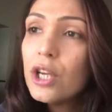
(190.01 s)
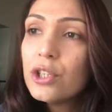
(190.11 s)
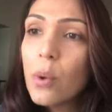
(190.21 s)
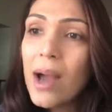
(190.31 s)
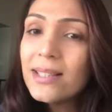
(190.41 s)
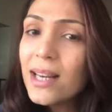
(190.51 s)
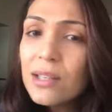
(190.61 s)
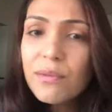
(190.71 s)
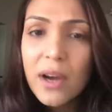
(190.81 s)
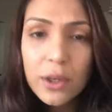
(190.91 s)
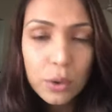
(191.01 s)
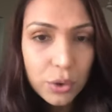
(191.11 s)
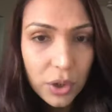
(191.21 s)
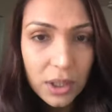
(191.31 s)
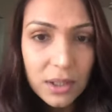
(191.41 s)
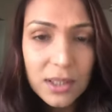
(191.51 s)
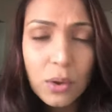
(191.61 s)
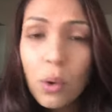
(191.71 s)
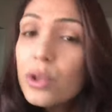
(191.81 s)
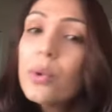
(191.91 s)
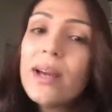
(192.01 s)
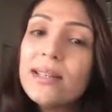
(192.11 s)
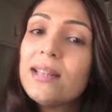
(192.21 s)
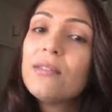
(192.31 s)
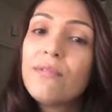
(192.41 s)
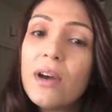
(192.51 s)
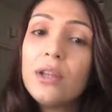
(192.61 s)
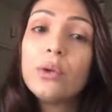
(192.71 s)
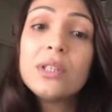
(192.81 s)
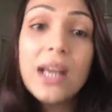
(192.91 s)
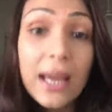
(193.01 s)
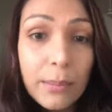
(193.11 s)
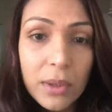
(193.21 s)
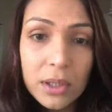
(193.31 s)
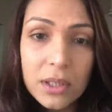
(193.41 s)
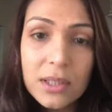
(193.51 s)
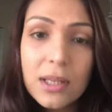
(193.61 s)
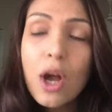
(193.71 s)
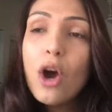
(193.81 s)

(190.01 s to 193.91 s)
So identify your triggers and also identify your tamers.